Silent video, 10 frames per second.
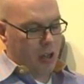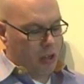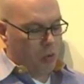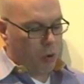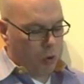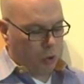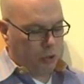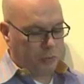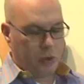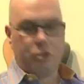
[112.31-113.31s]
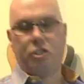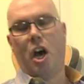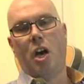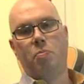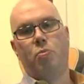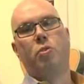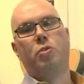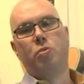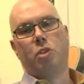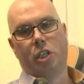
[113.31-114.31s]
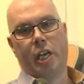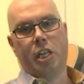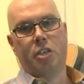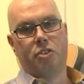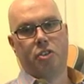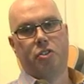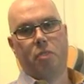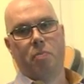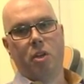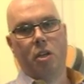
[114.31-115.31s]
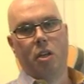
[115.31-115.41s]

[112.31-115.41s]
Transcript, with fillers: the world's first onboard ukulele system